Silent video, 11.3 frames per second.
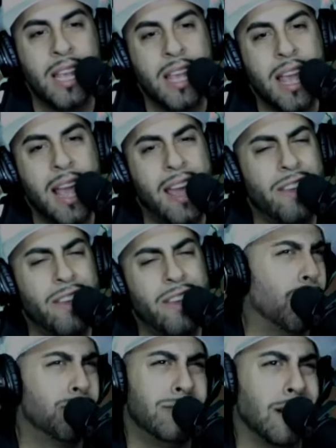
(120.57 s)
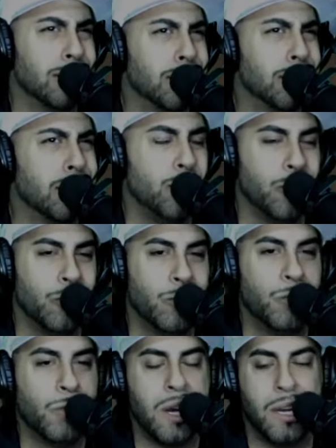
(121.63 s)
and, you know, nothing to
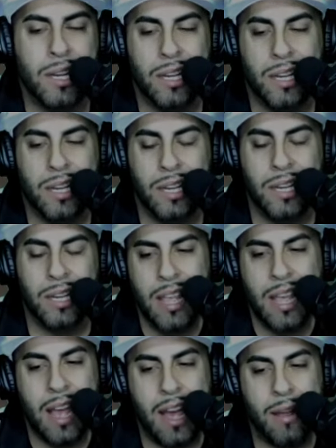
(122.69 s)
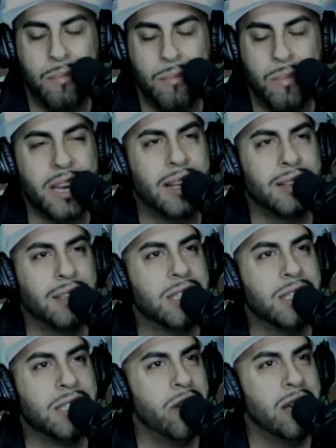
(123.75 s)
do. I'm looking at the
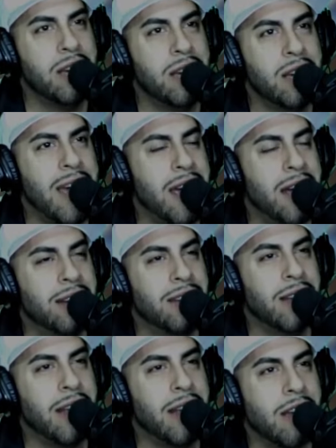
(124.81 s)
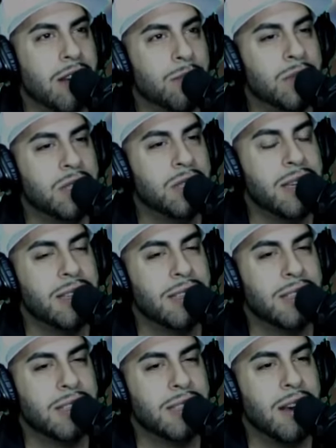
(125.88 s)
TV and there comes this
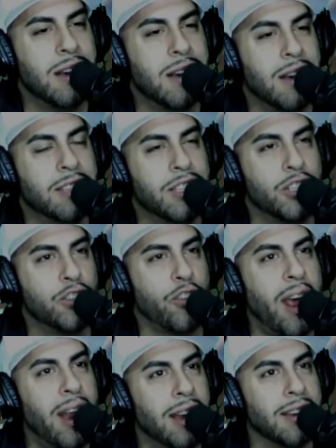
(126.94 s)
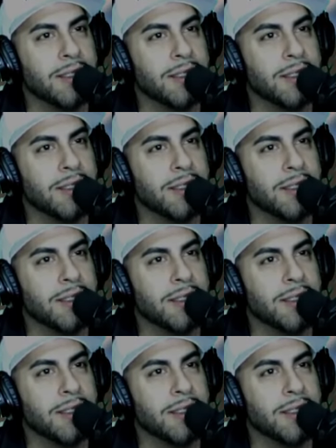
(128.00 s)
trailer.